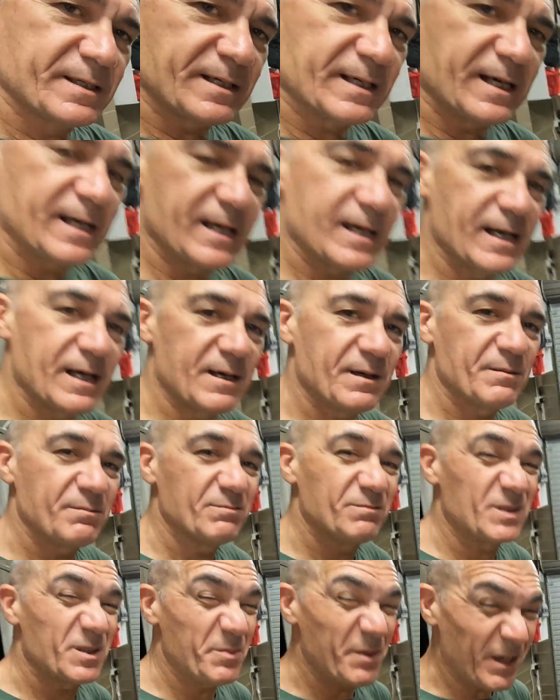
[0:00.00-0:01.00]

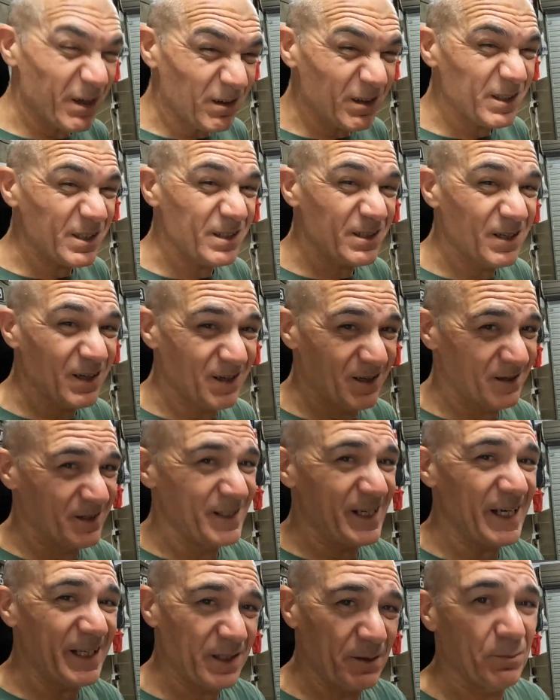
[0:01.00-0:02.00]
To be honest,
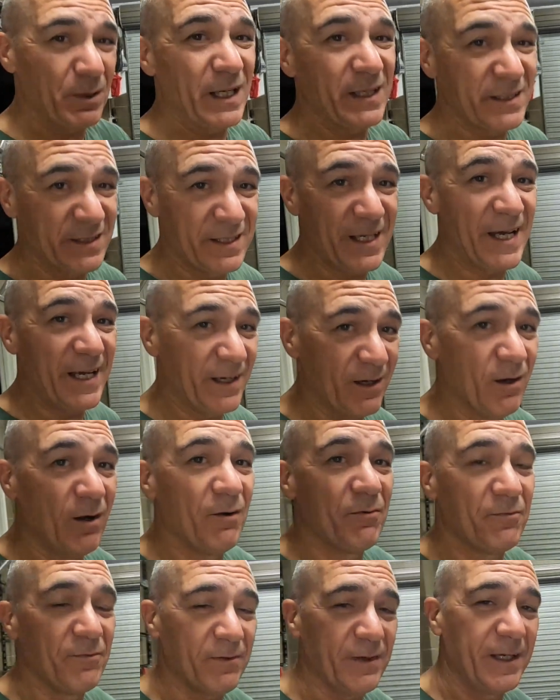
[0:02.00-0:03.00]
take the bloody tank
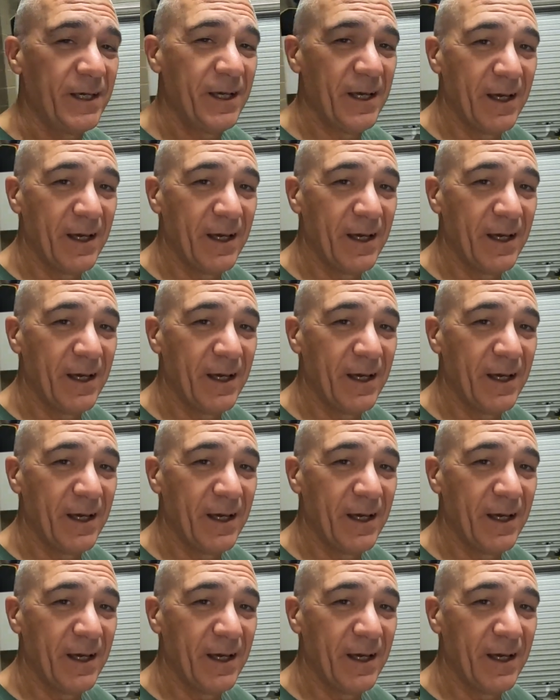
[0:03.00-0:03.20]
off.